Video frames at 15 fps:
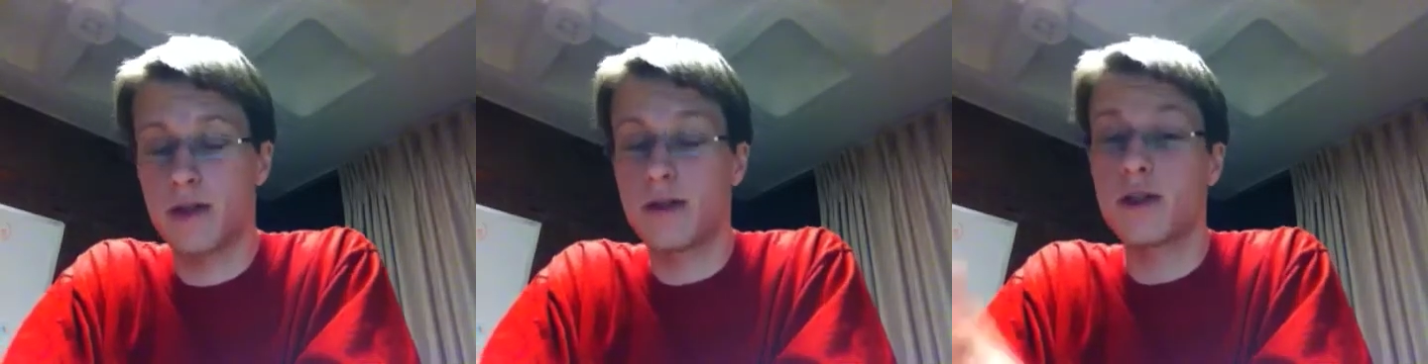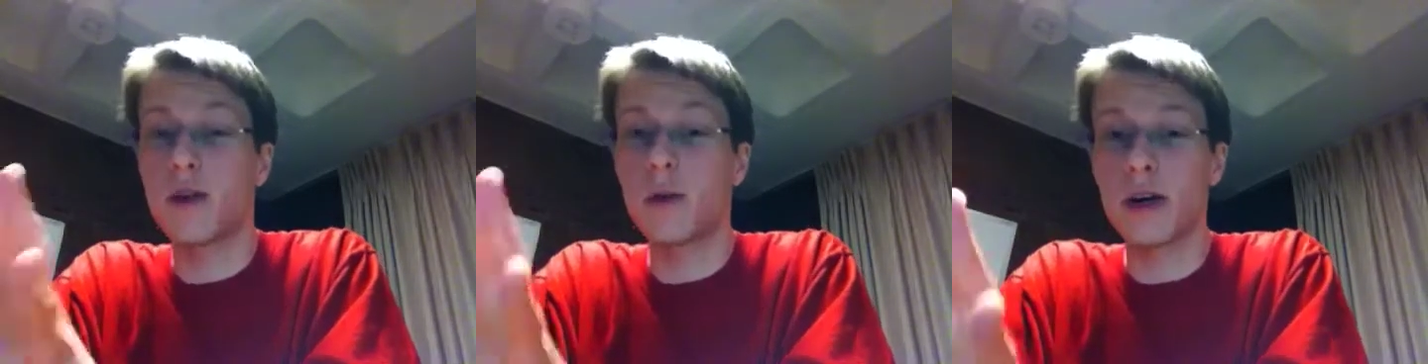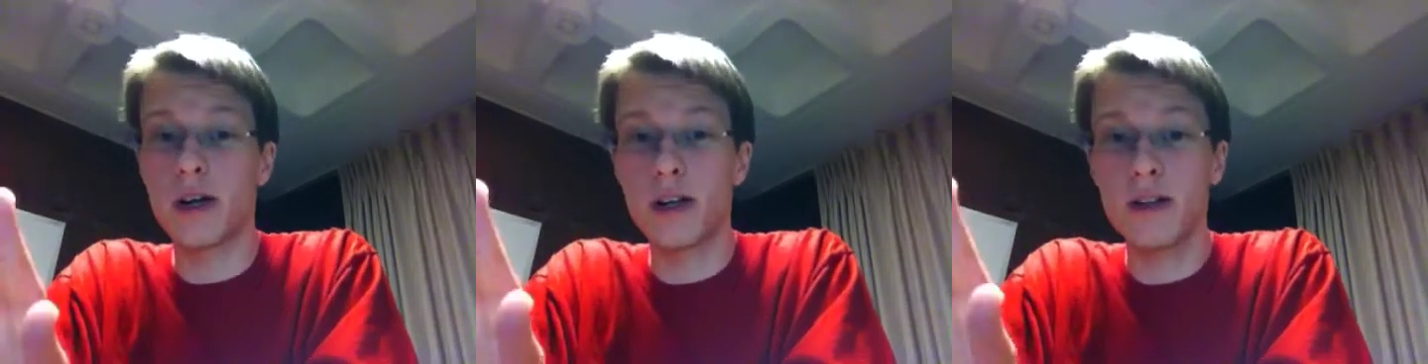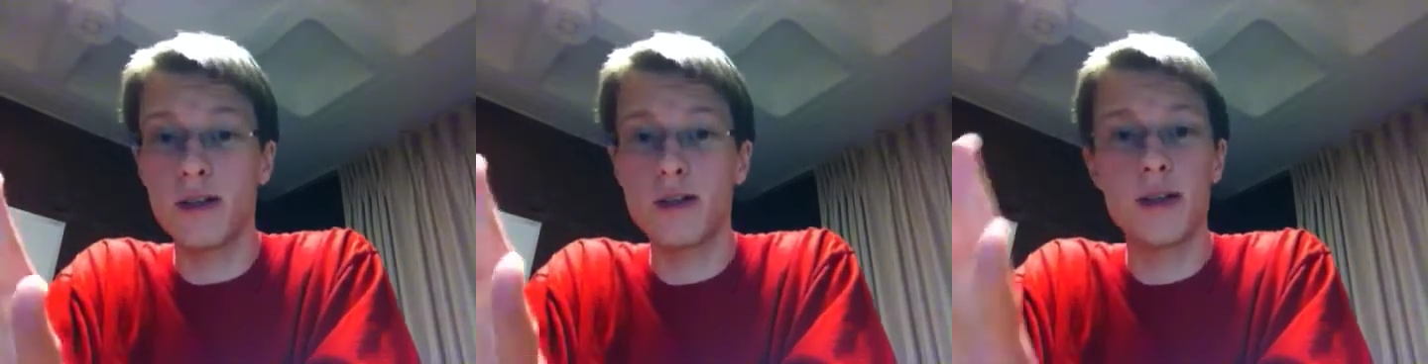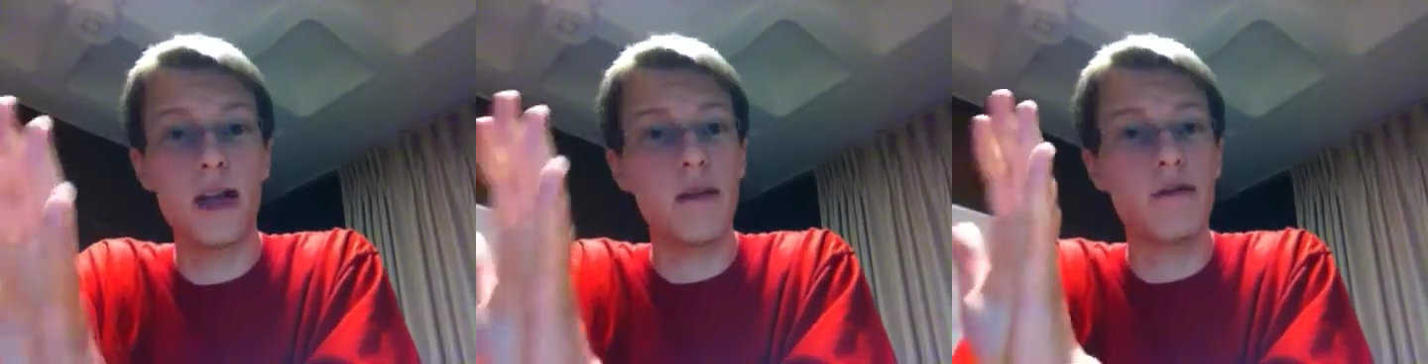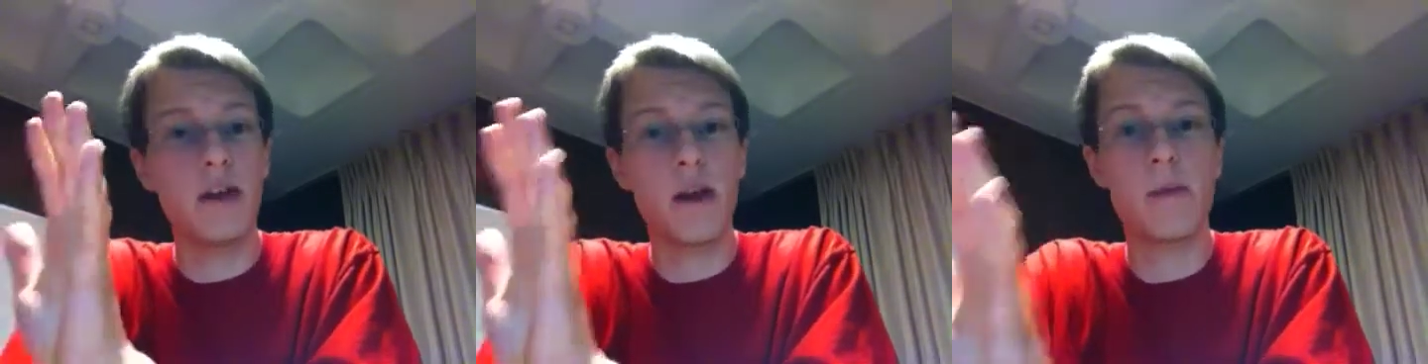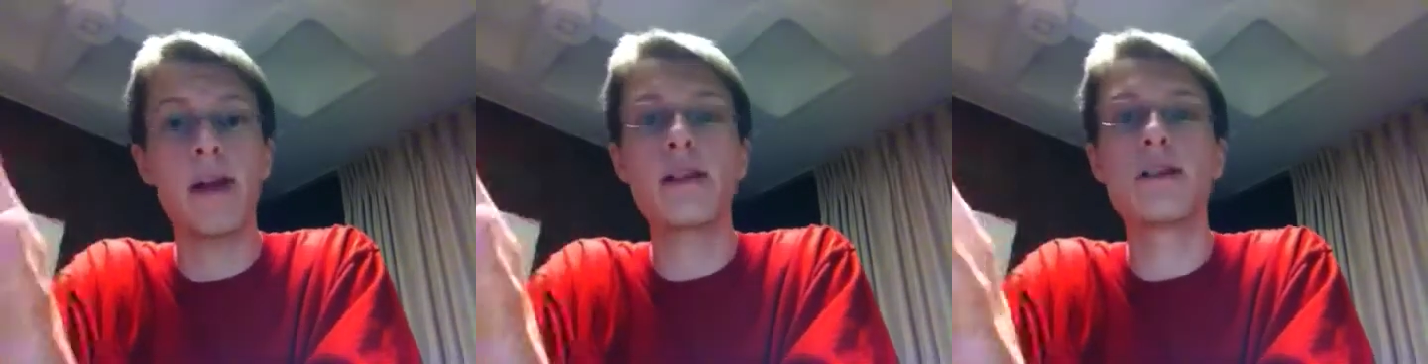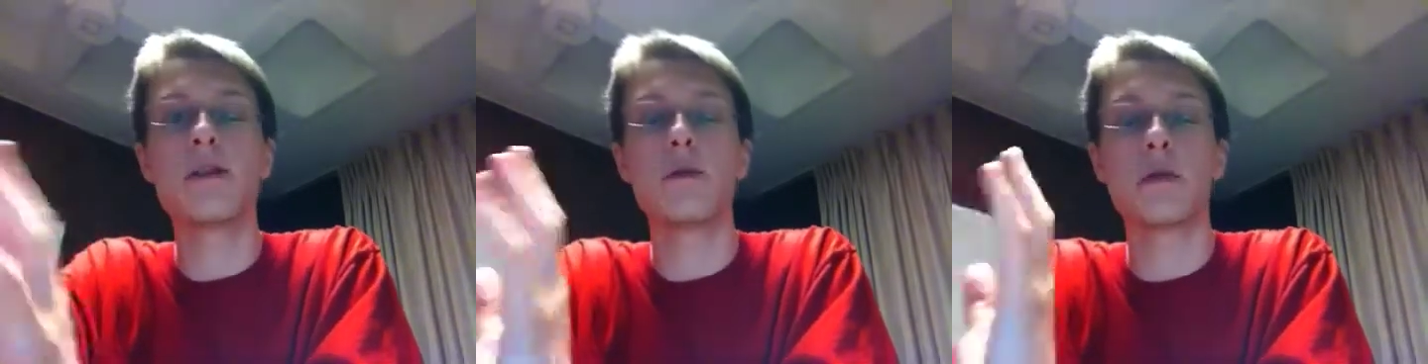Don't worry, Life at M I
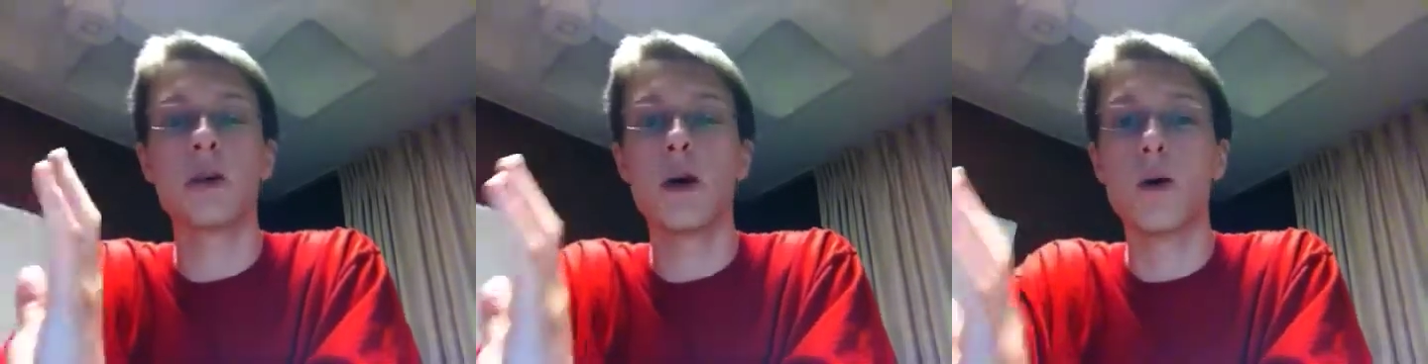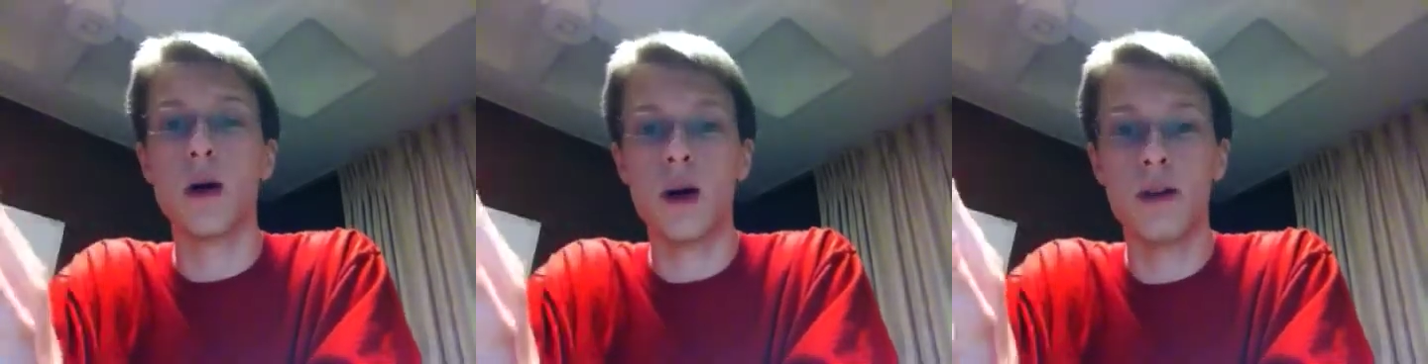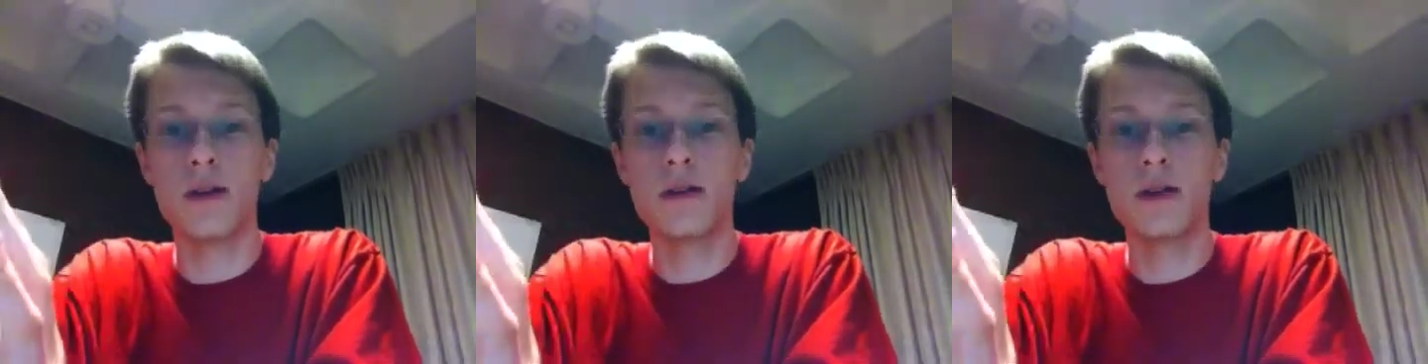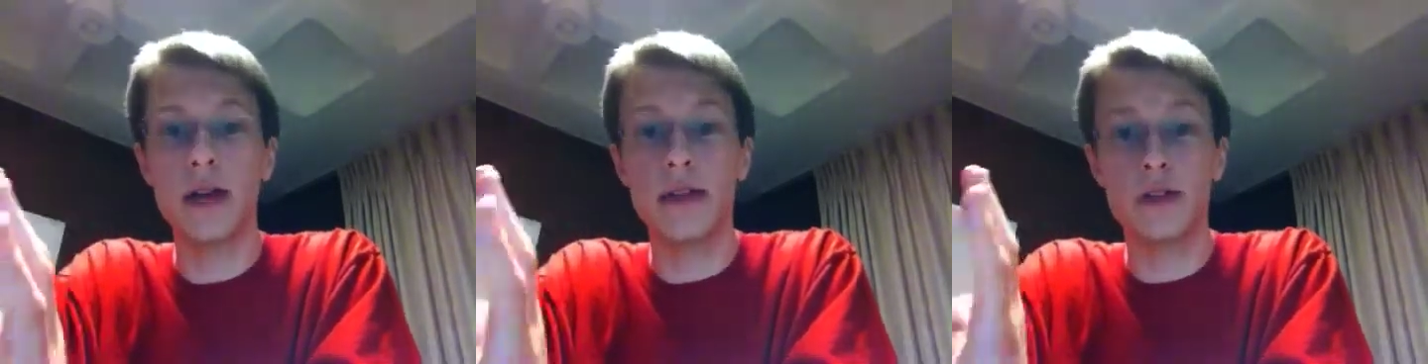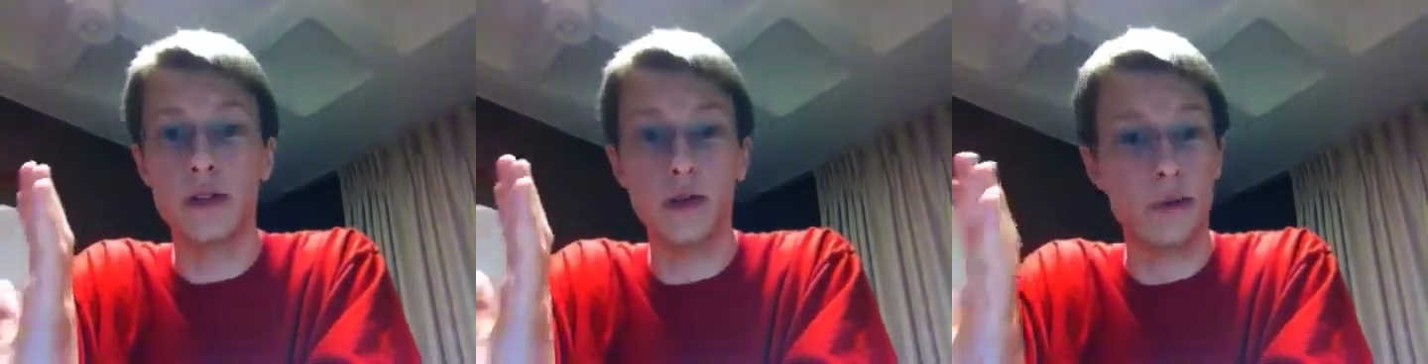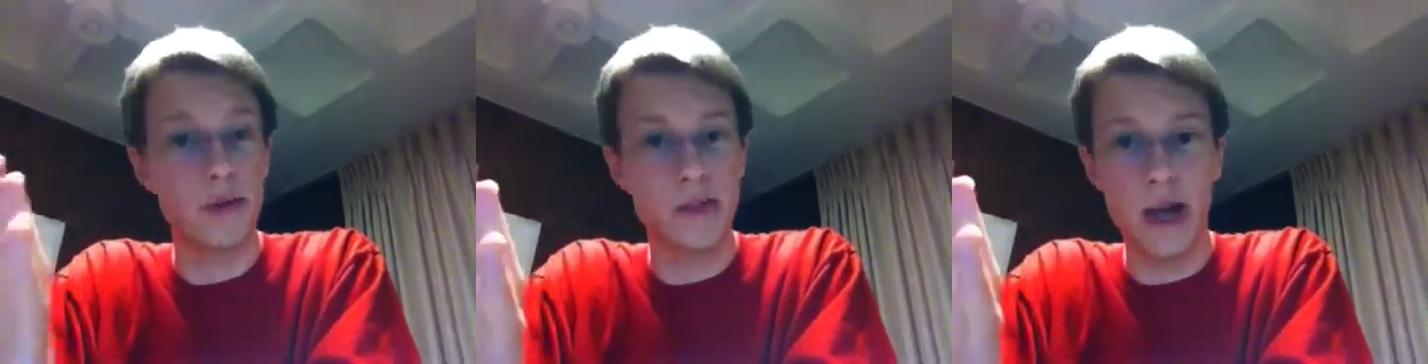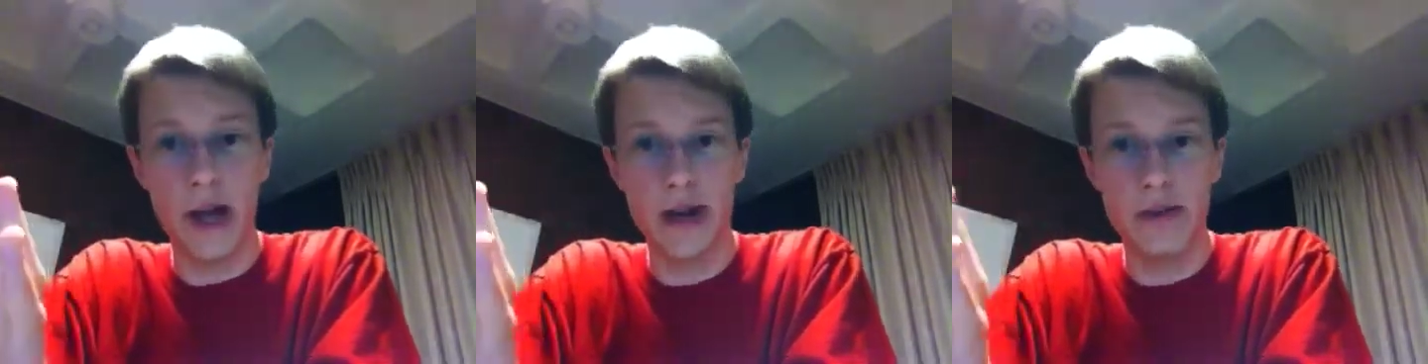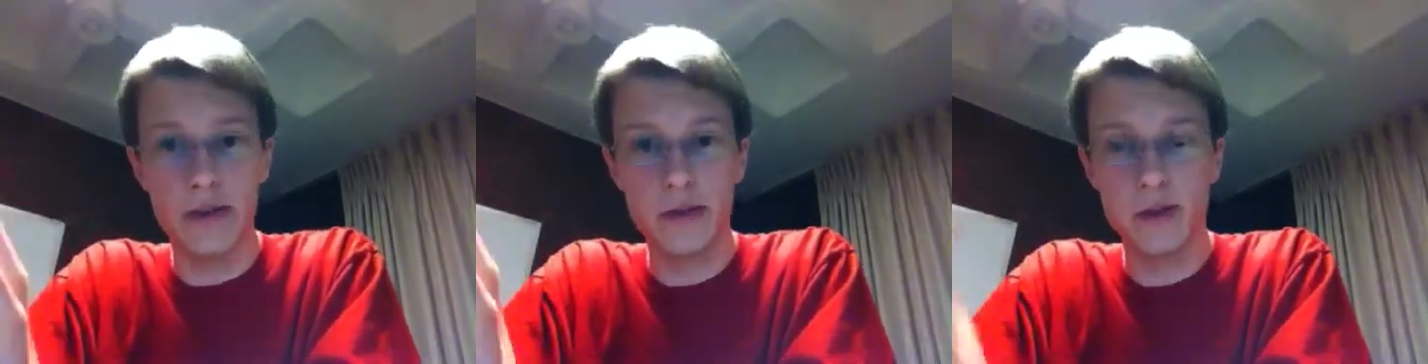T will go on, as it always
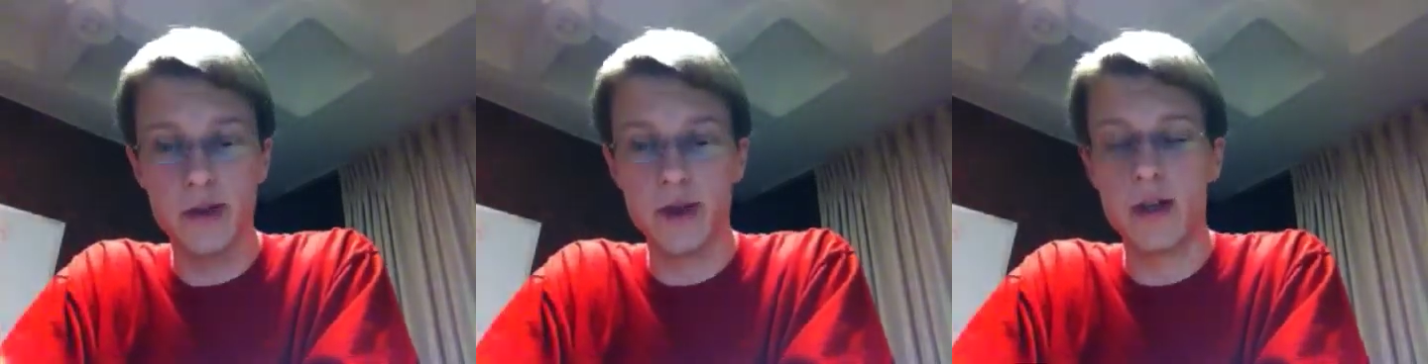has.